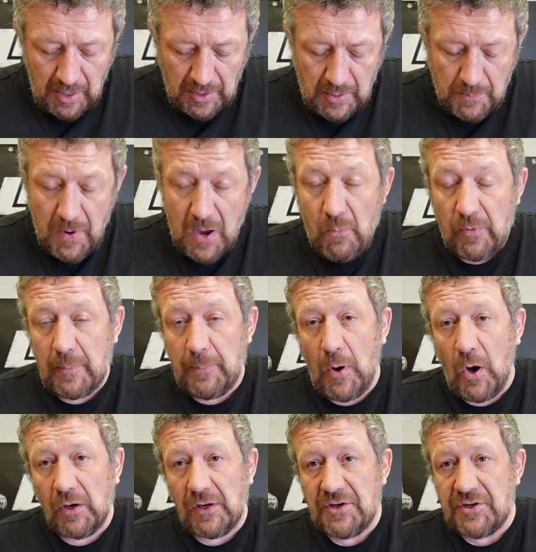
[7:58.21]
you might want to
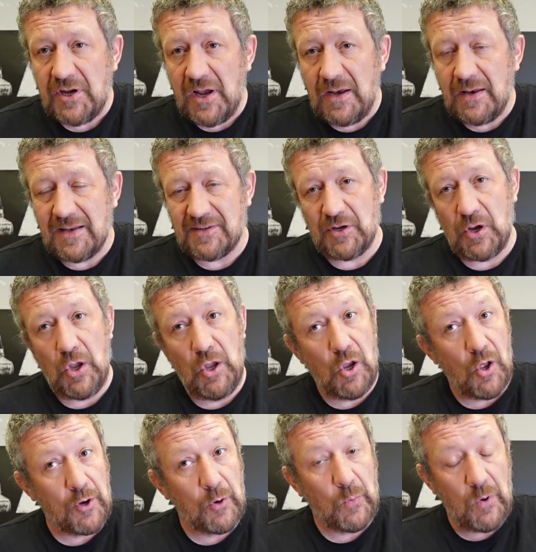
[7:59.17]
polish it. That's a
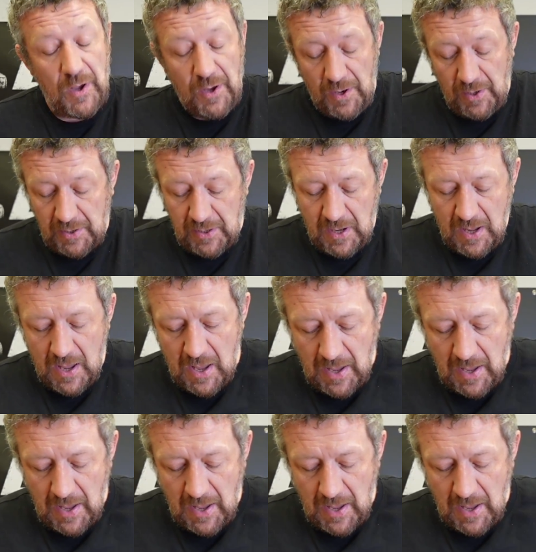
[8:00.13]
lot of work.